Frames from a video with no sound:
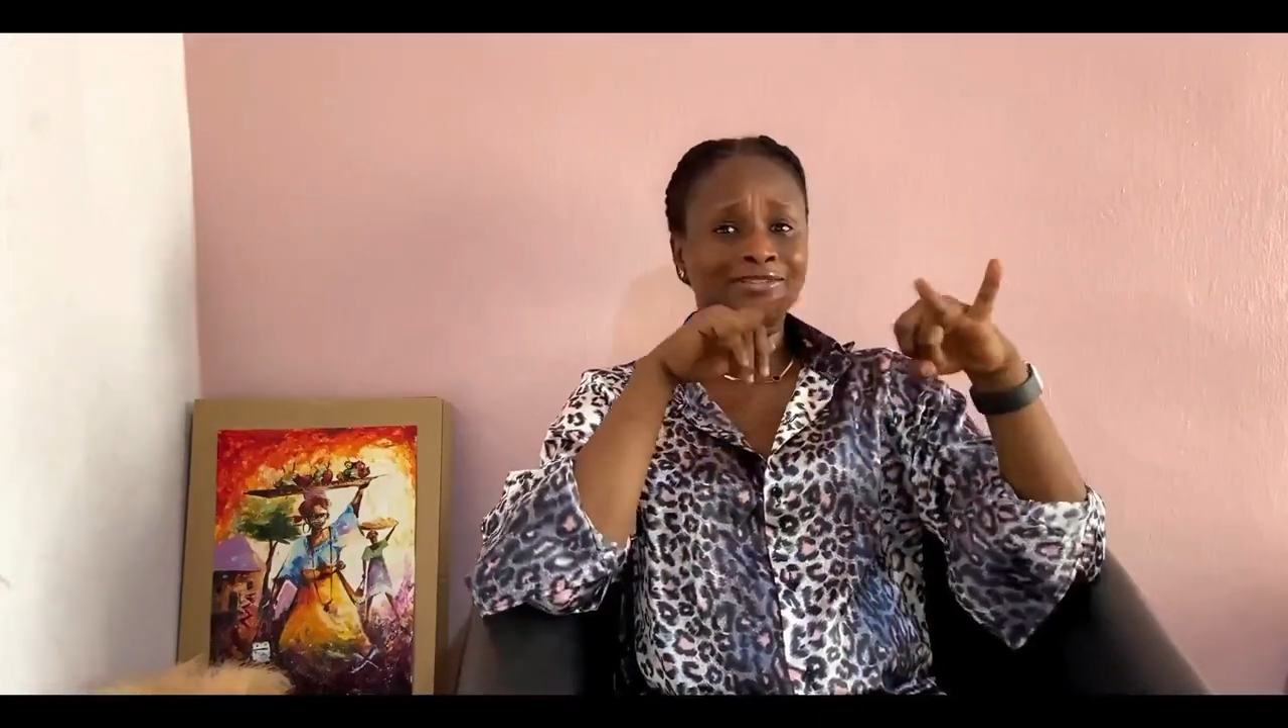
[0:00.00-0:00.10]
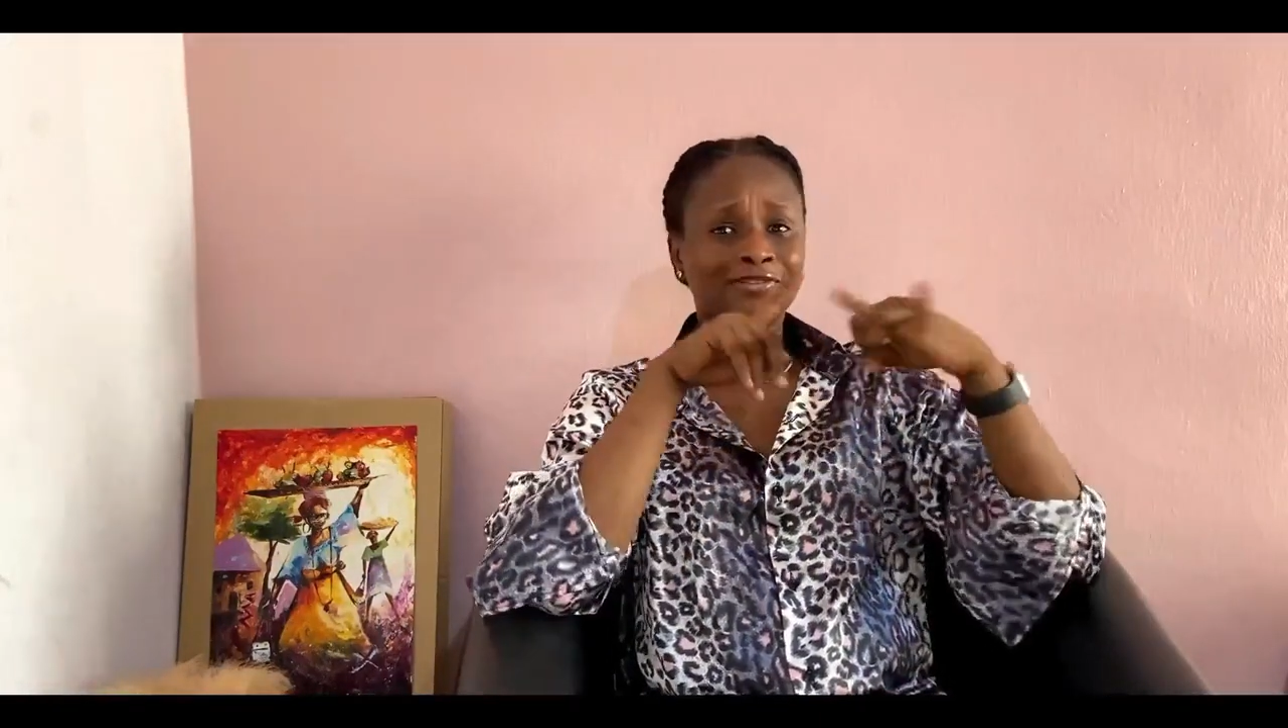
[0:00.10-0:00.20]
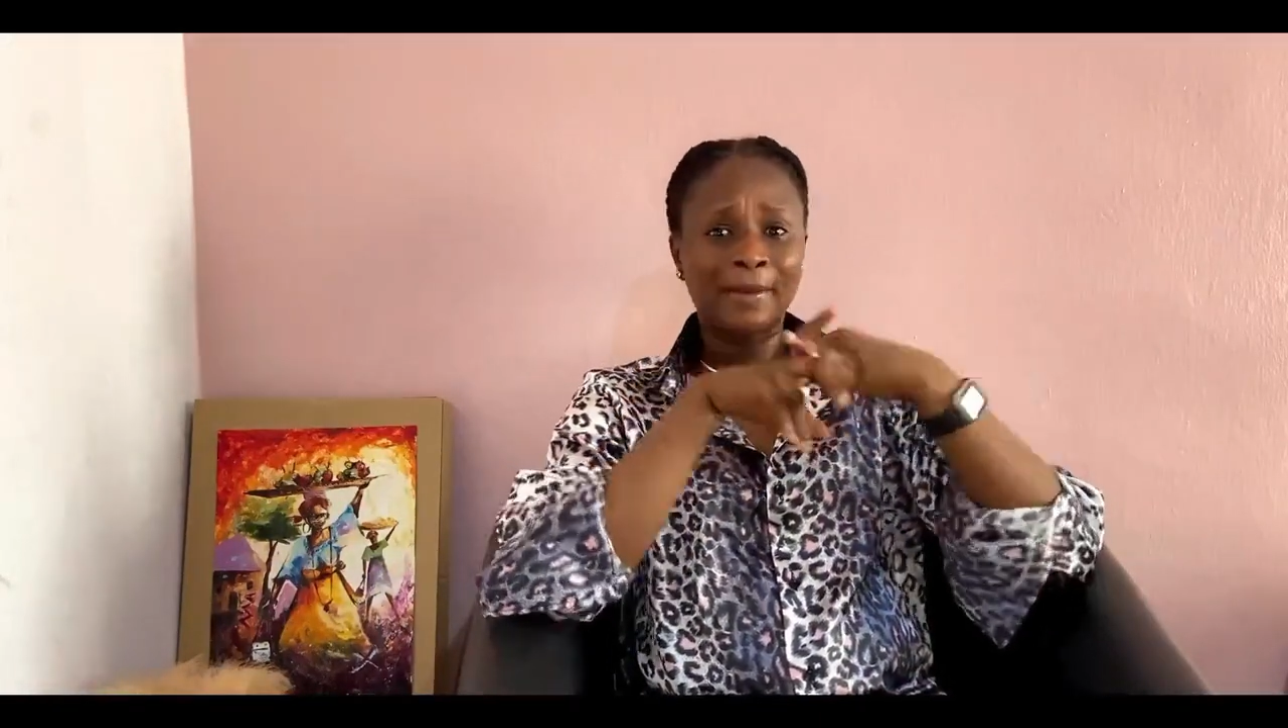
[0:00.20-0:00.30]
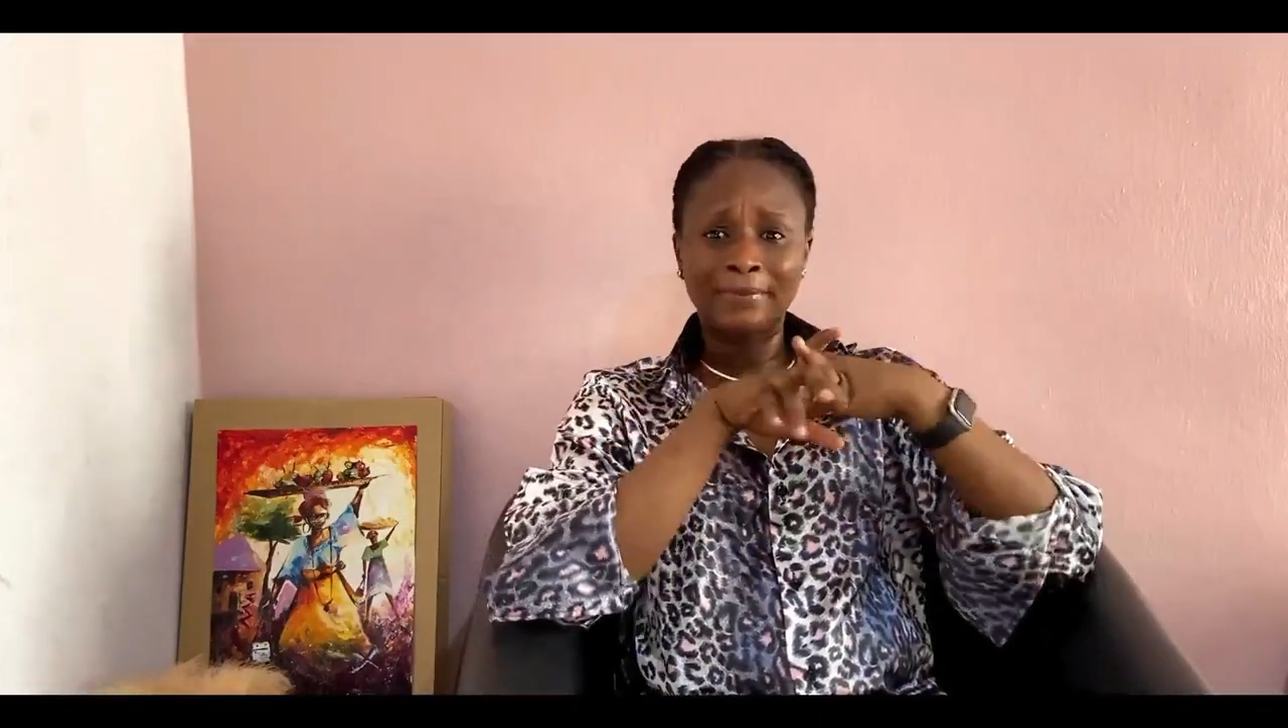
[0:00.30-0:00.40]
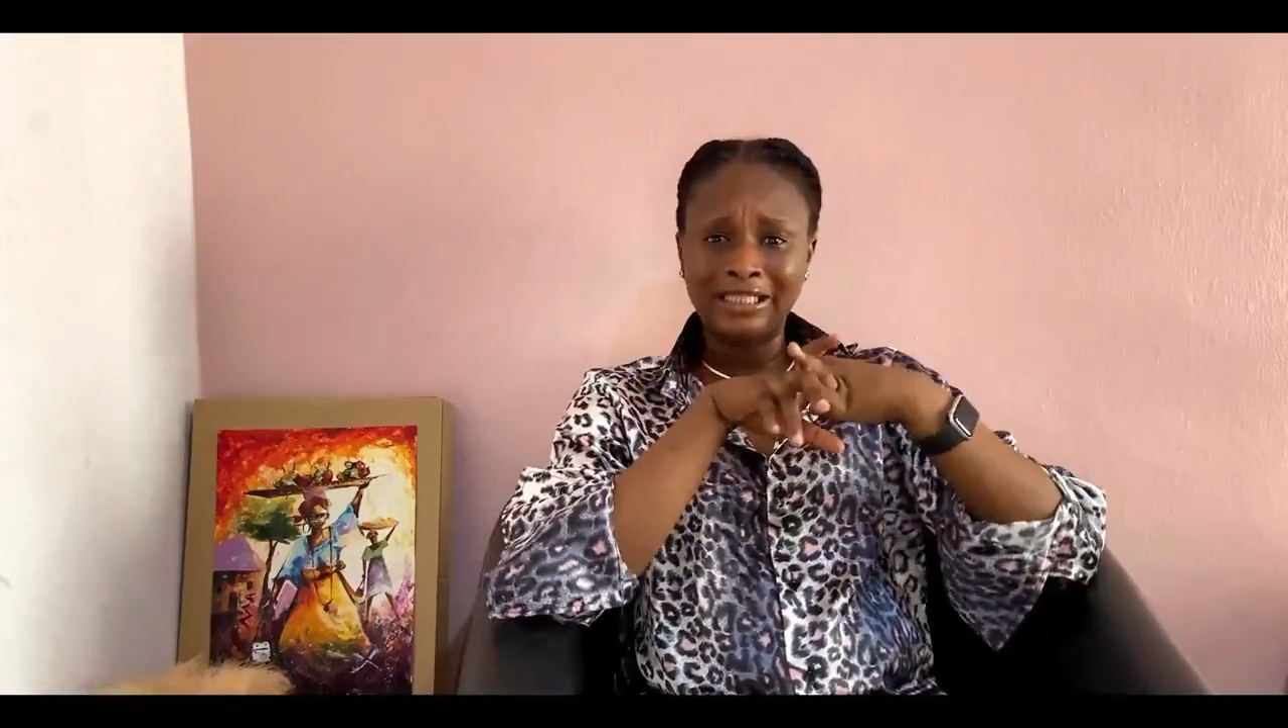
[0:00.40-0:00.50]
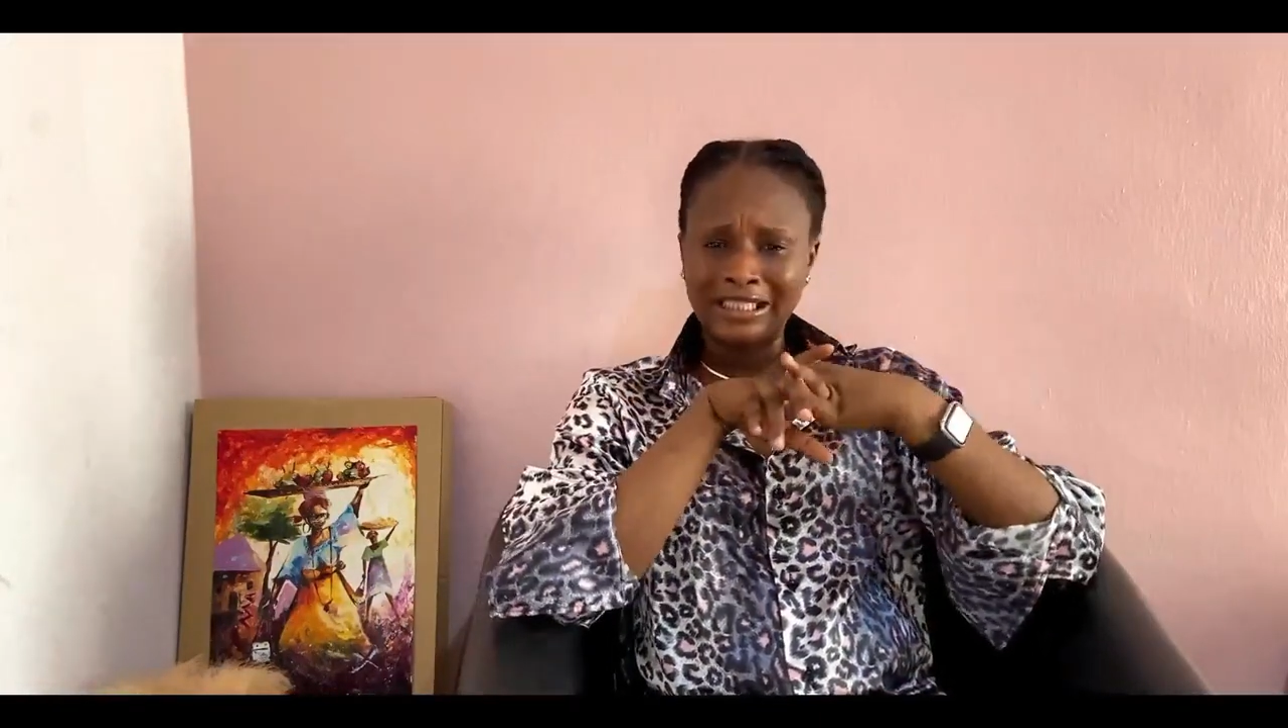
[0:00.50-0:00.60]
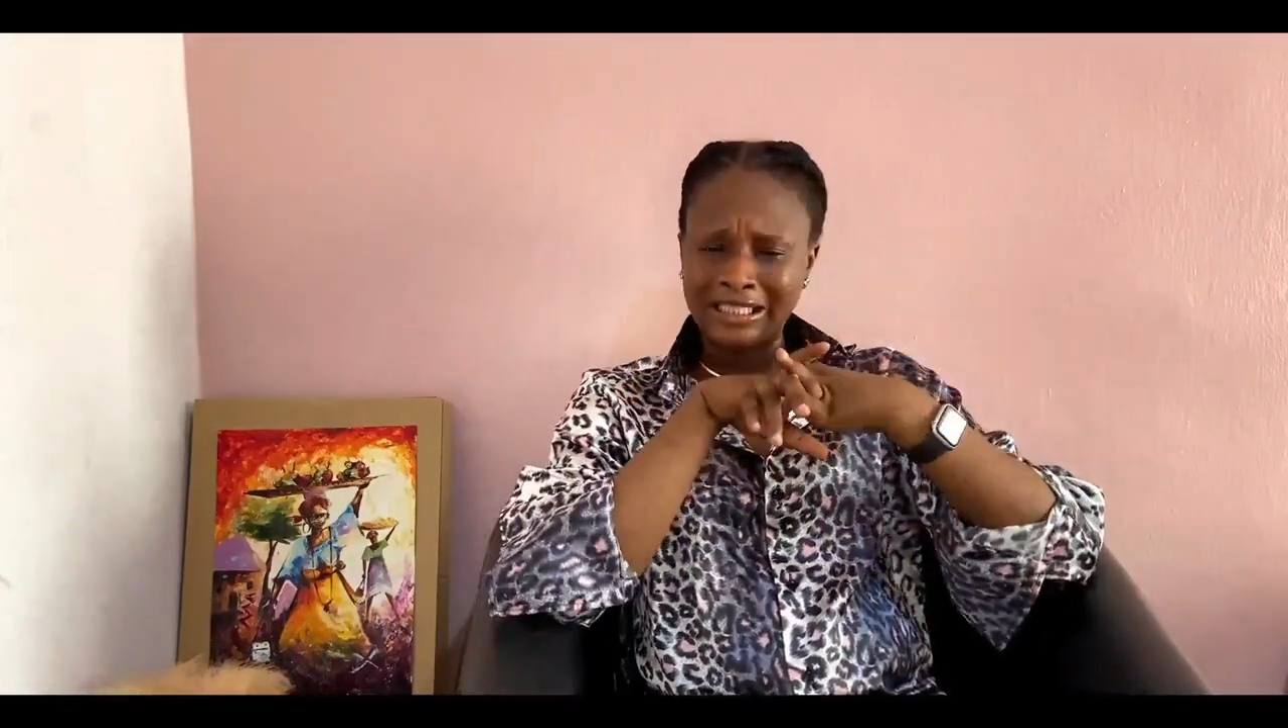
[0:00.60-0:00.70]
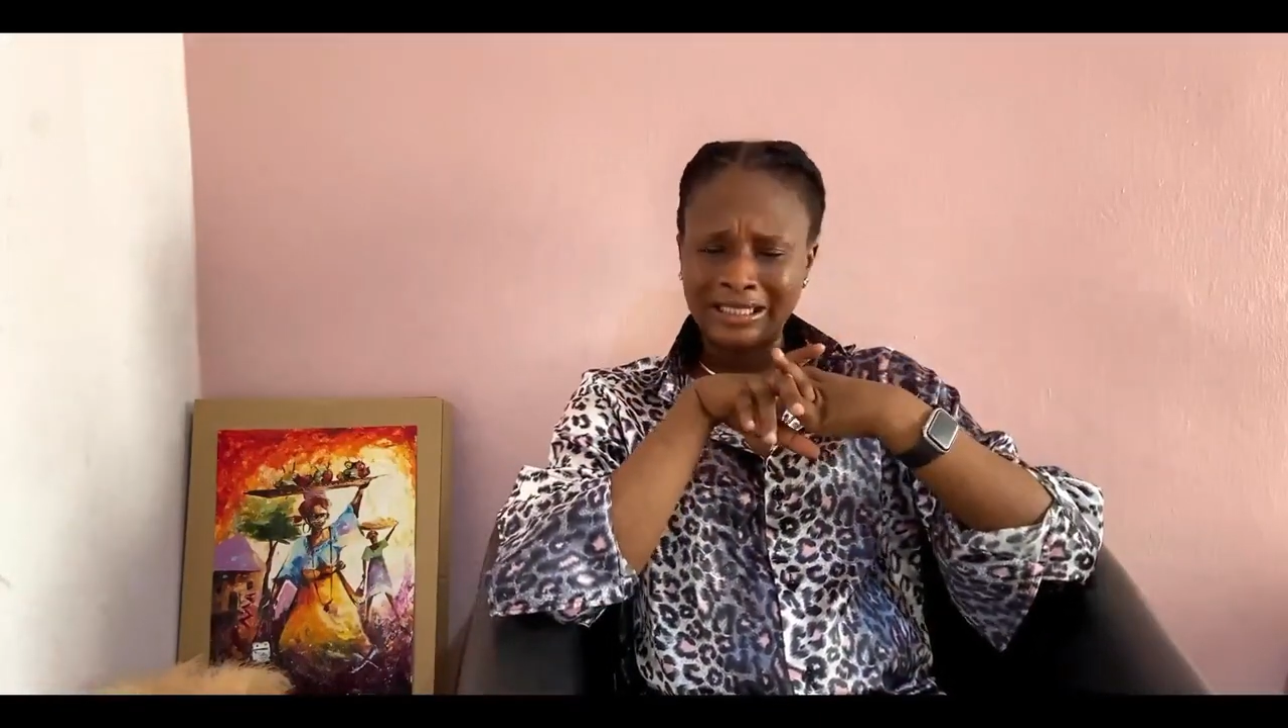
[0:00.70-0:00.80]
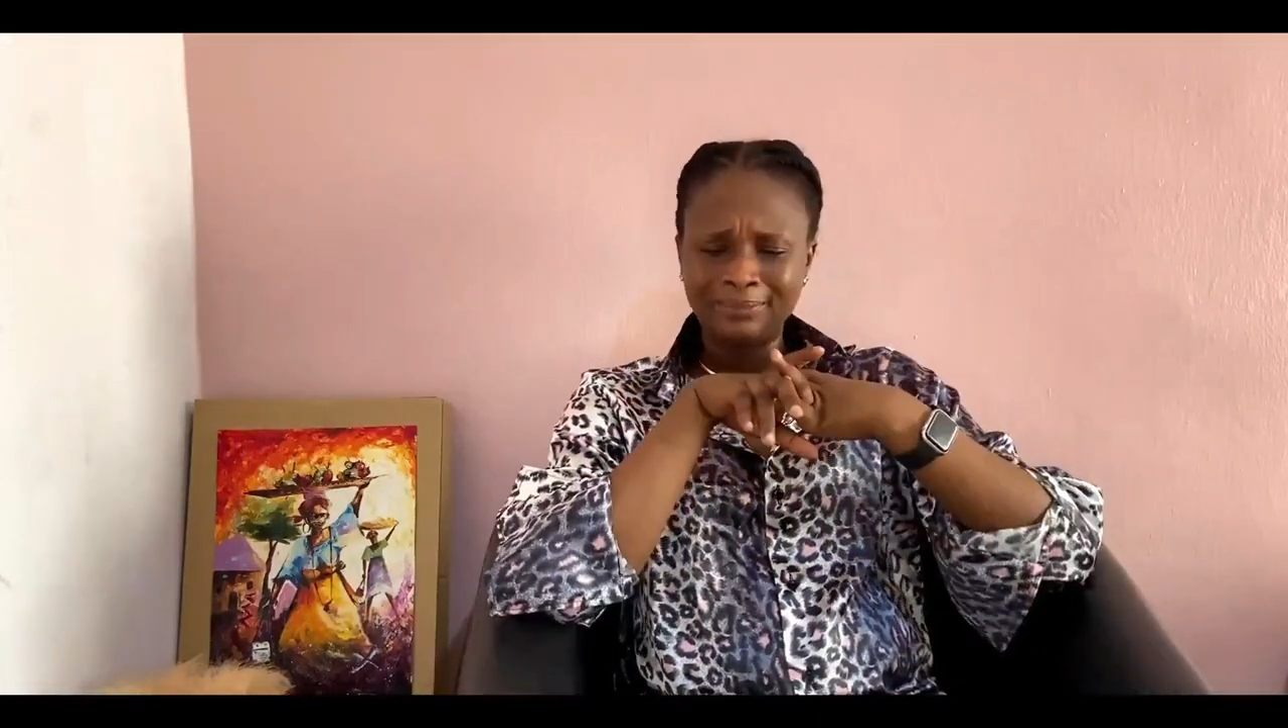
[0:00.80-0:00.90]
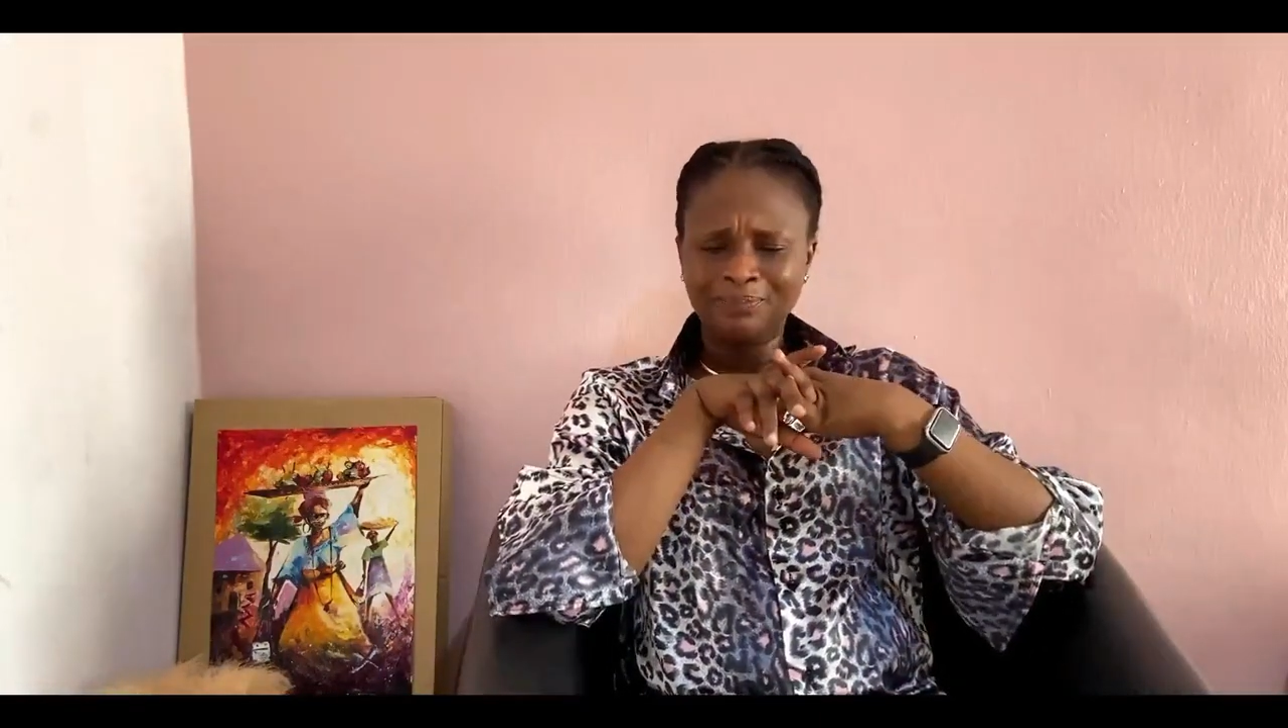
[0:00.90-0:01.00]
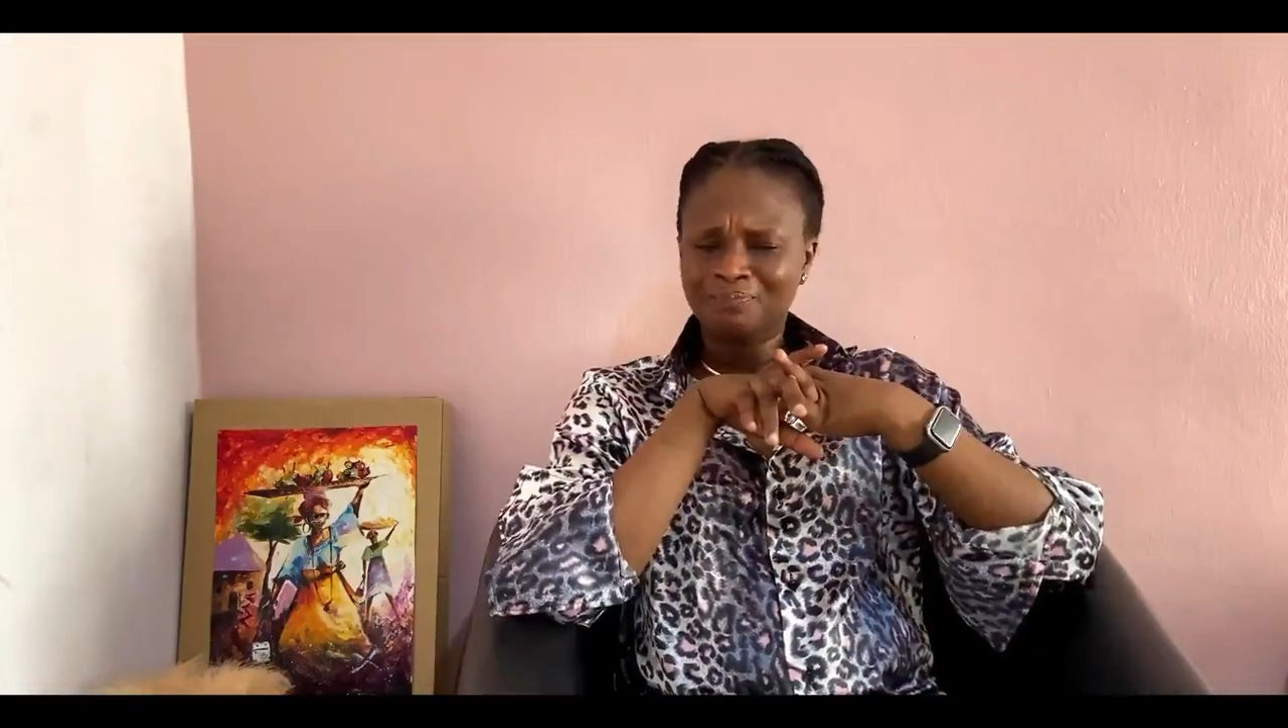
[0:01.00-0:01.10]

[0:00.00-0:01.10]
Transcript: family